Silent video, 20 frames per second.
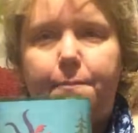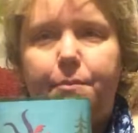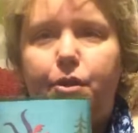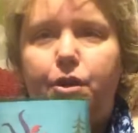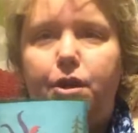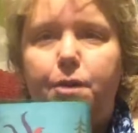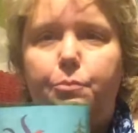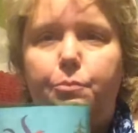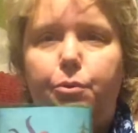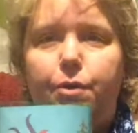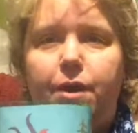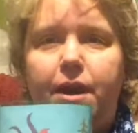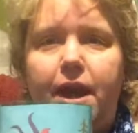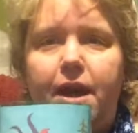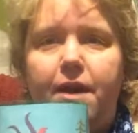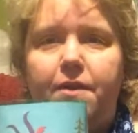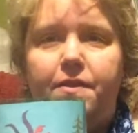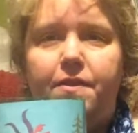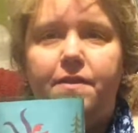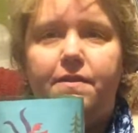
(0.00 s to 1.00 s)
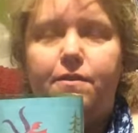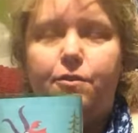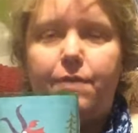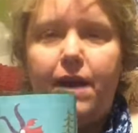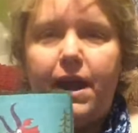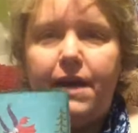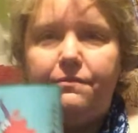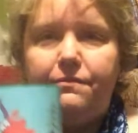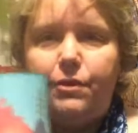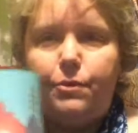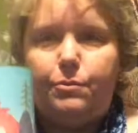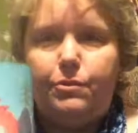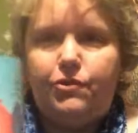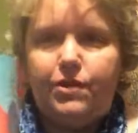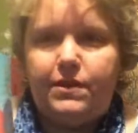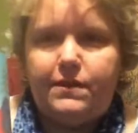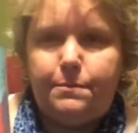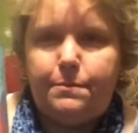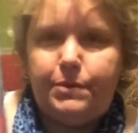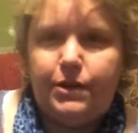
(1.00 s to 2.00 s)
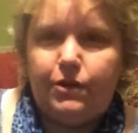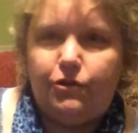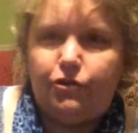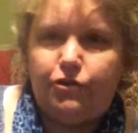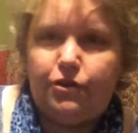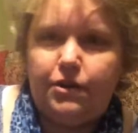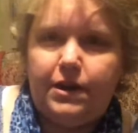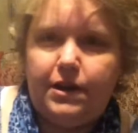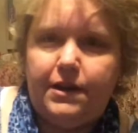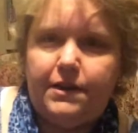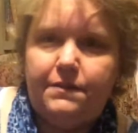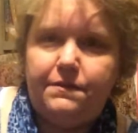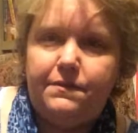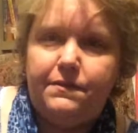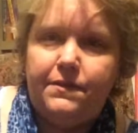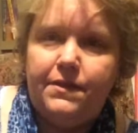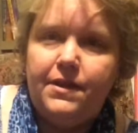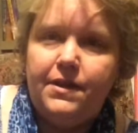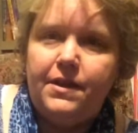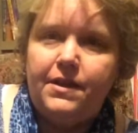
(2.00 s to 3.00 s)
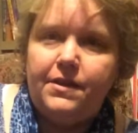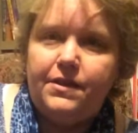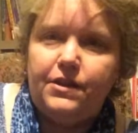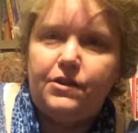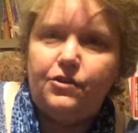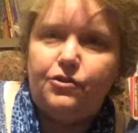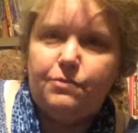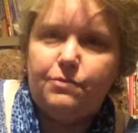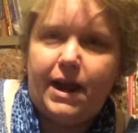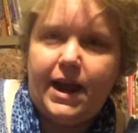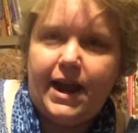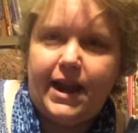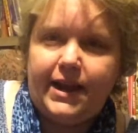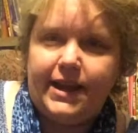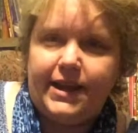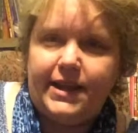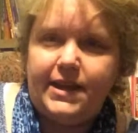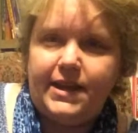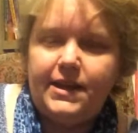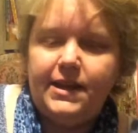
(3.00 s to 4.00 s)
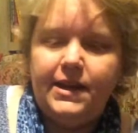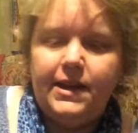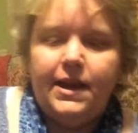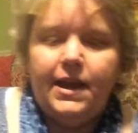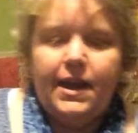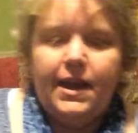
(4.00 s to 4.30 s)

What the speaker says: but you're going to print out this graphic which has a picture of the dragon,